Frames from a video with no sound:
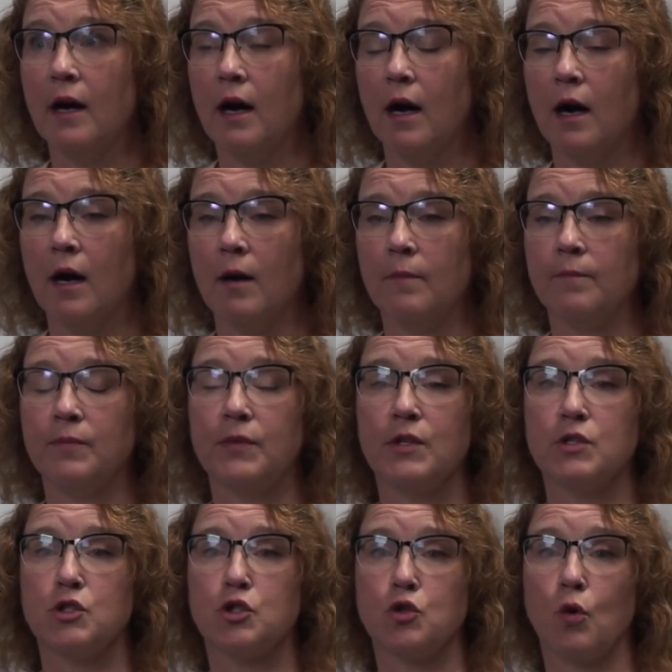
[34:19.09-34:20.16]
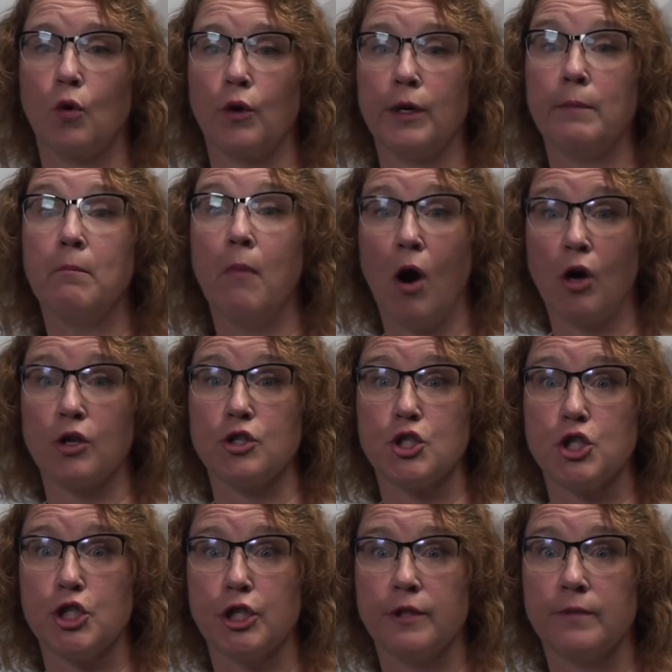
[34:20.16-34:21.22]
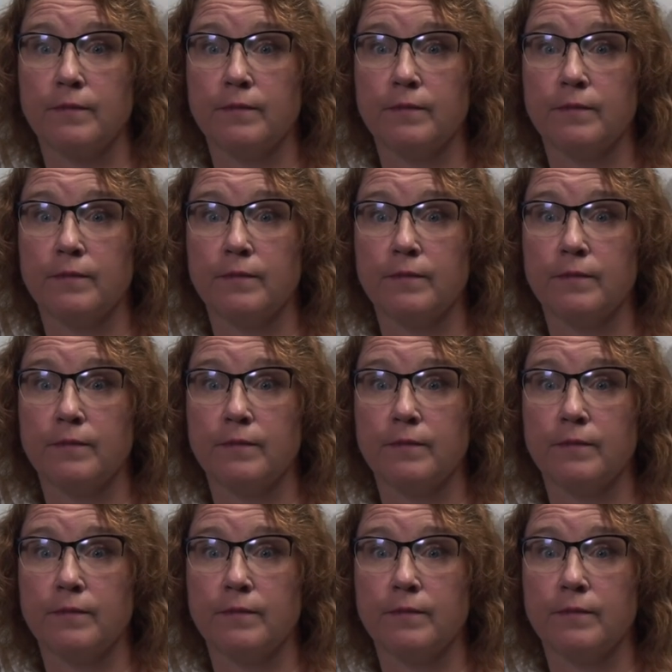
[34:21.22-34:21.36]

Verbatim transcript: um, the story March.